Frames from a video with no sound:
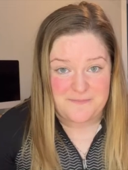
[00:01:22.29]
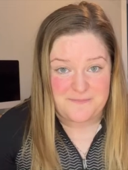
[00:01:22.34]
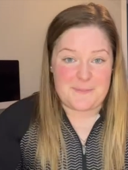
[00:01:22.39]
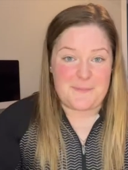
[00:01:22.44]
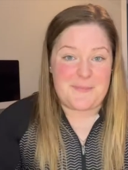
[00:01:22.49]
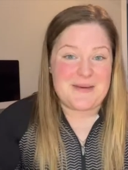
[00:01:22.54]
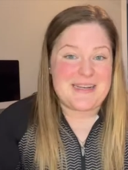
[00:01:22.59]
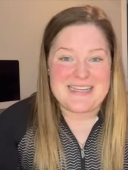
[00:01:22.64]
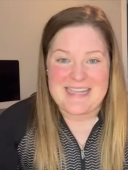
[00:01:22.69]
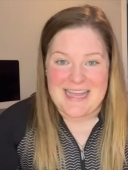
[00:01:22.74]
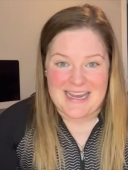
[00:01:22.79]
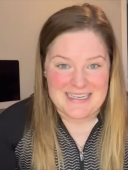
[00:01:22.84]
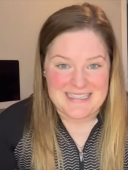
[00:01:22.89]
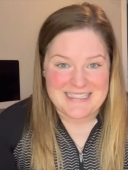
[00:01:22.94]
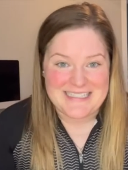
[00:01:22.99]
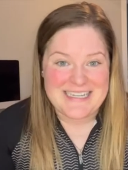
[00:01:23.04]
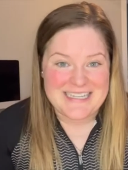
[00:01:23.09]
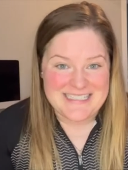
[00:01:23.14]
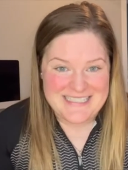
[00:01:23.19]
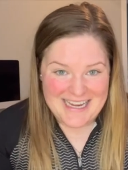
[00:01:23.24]
But again,
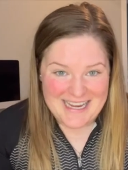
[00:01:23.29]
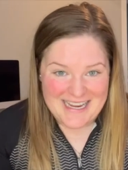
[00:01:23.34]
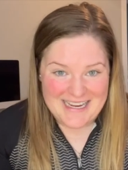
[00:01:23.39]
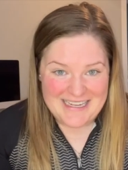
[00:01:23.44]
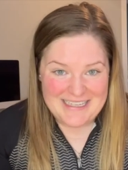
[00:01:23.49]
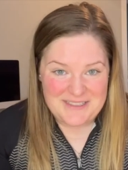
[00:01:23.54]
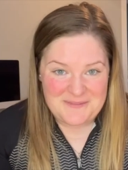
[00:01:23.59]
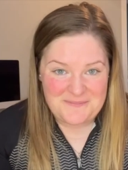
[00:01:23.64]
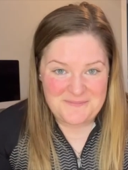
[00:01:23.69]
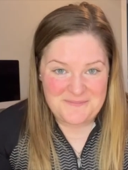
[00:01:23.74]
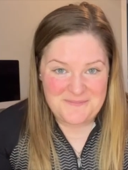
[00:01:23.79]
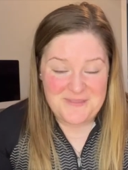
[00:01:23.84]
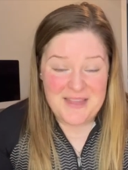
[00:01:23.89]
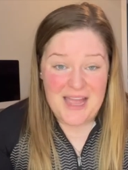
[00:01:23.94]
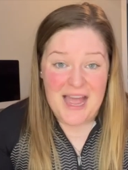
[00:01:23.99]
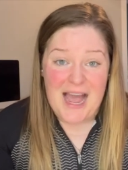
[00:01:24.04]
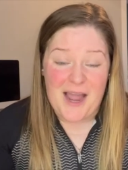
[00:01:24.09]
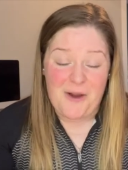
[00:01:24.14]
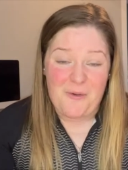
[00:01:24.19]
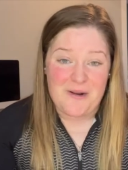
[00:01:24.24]
today
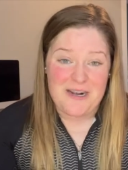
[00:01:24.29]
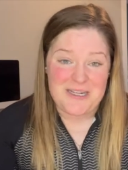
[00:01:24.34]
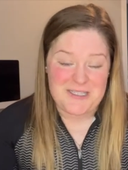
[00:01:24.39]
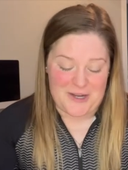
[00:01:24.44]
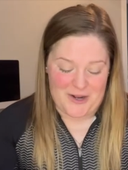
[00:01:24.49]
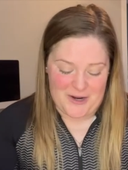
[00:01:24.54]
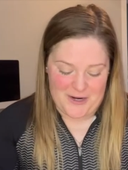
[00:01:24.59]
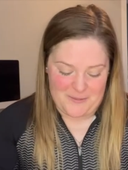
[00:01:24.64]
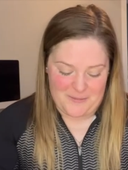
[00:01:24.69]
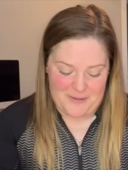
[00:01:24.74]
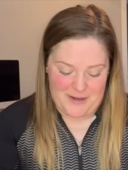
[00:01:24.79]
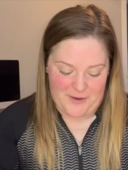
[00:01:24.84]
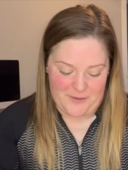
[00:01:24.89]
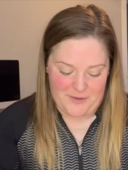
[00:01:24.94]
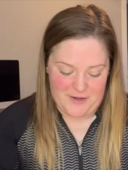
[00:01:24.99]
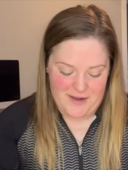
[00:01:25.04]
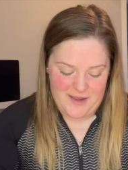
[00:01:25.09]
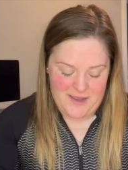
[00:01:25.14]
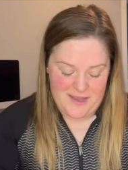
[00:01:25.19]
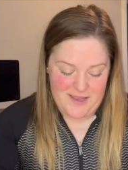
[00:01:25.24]
I want to talk about